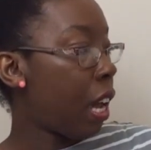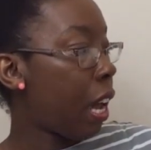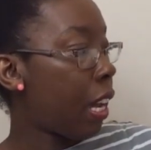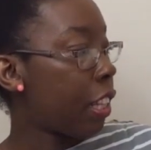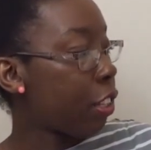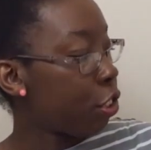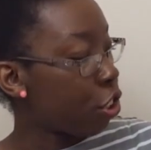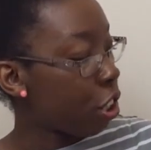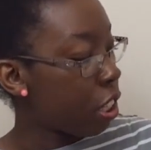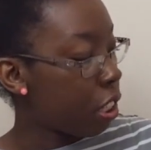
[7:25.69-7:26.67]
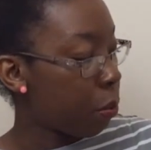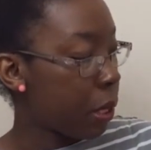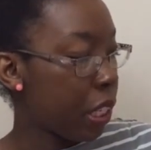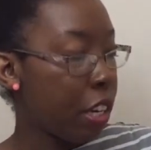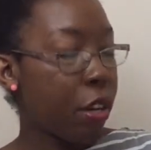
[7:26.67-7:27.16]
Tyler Johnson
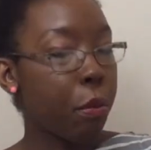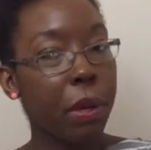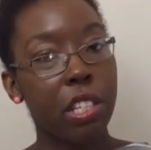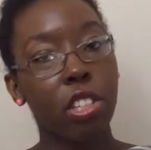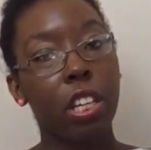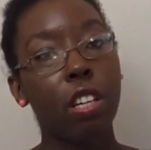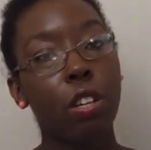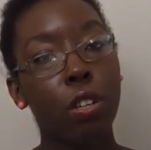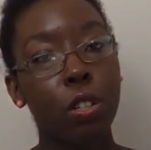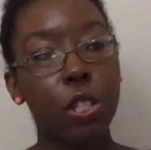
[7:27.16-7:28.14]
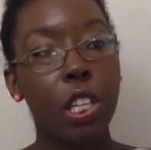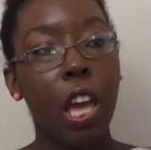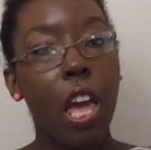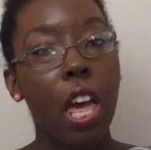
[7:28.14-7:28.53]
Was Here by J. Coles.